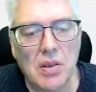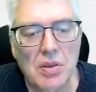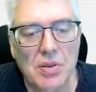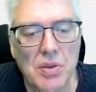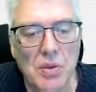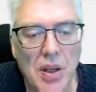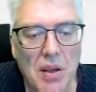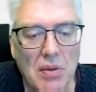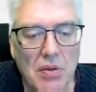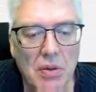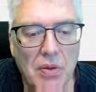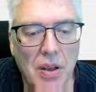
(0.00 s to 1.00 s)
Okay,
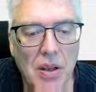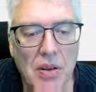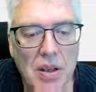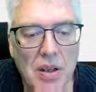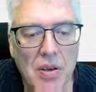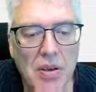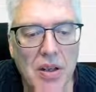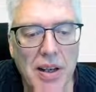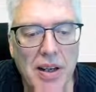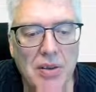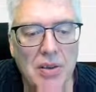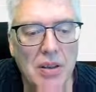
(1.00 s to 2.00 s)
so I got another
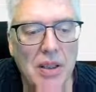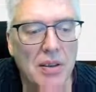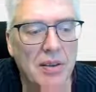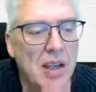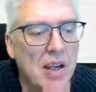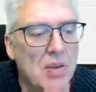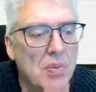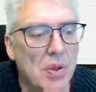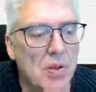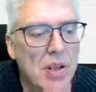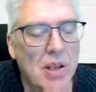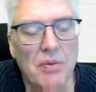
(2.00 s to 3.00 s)
error here, yes,
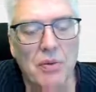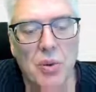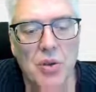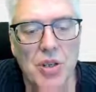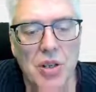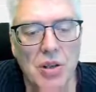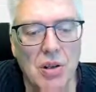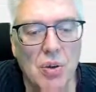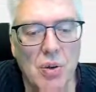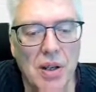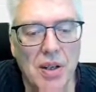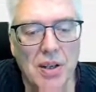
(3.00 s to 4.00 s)
because I had forced it
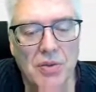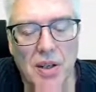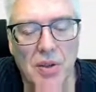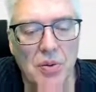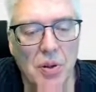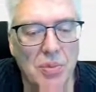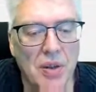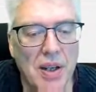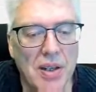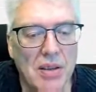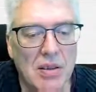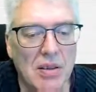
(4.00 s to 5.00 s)
low and I tried to
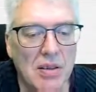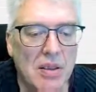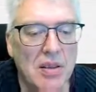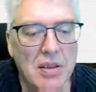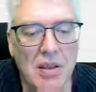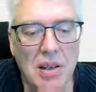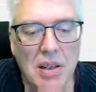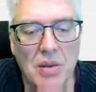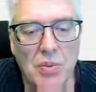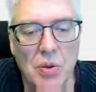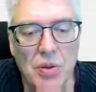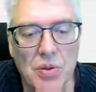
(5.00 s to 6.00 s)
operate it on it. It
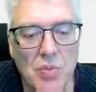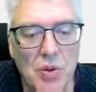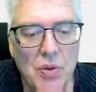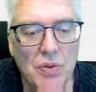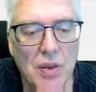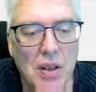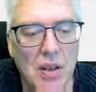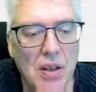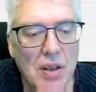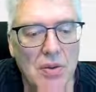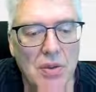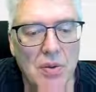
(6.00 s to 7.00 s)
didn't want to move.
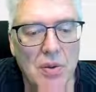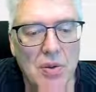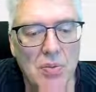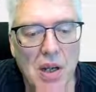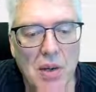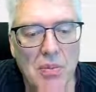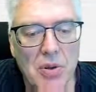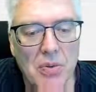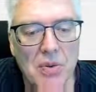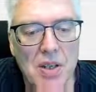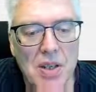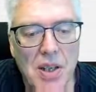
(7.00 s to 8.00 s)
Now I should be able to
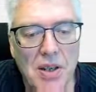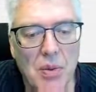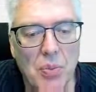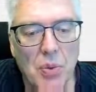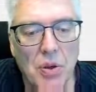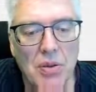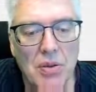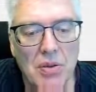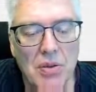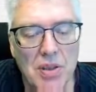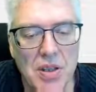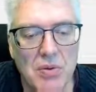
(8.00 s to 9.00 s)
reset that one.
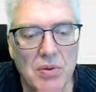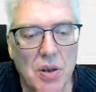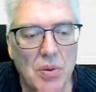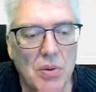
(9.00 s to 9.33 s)
0.